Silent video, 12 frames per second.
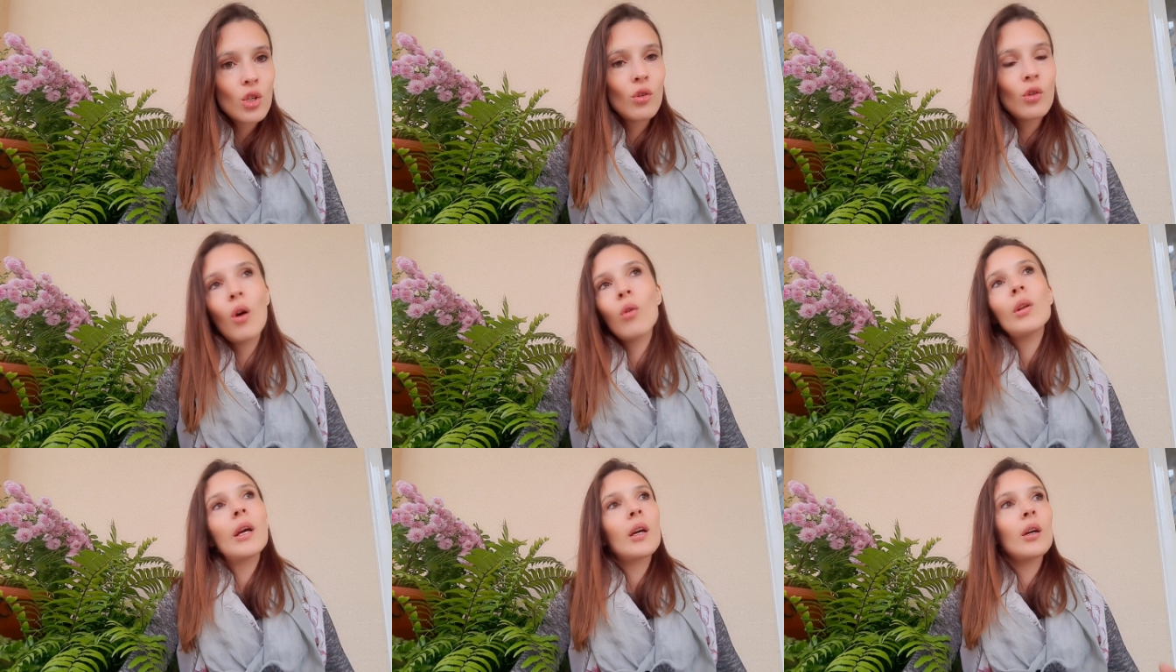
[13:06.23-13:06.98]
you know,
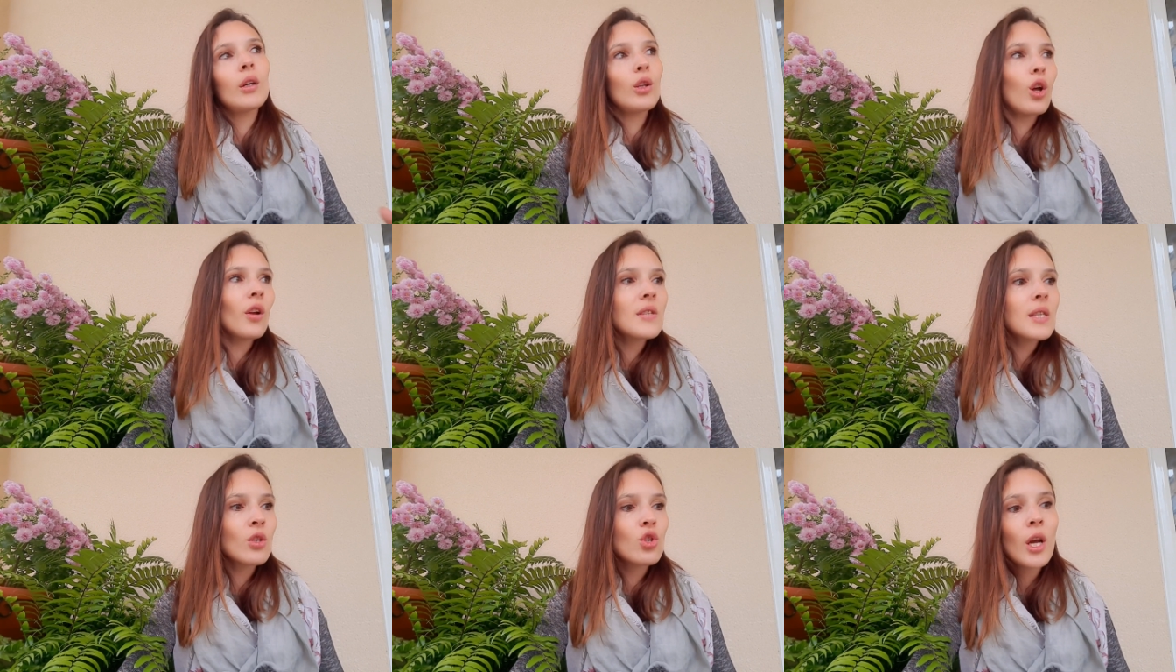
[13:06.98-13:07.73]
like a lot of
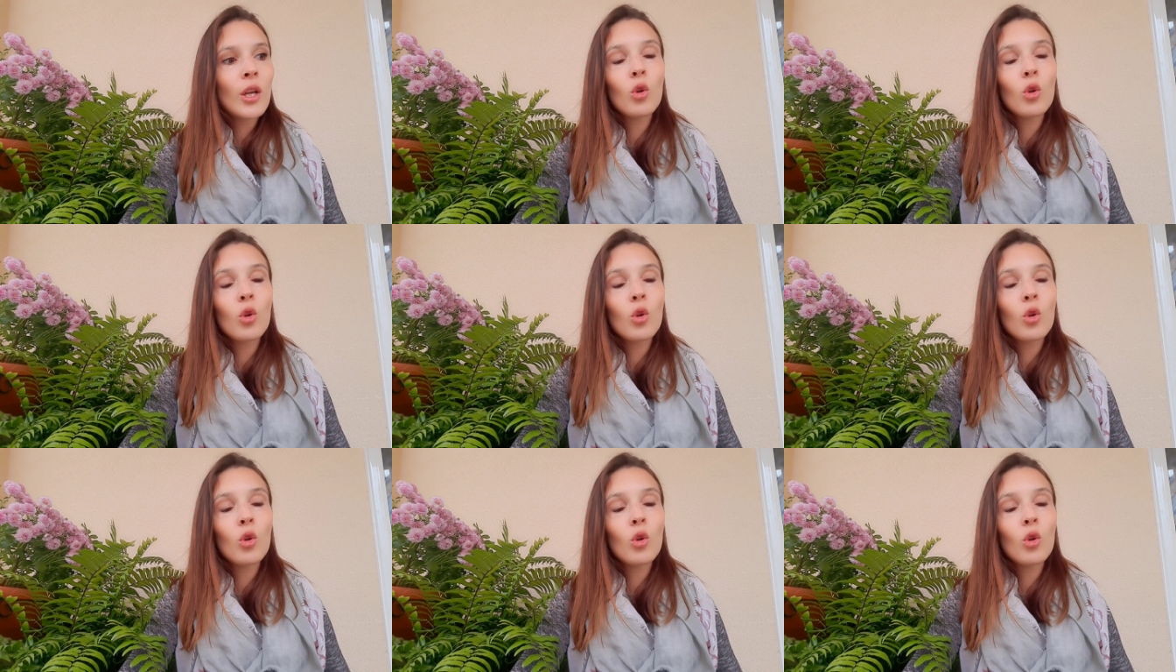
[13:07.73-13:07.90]
sunshine,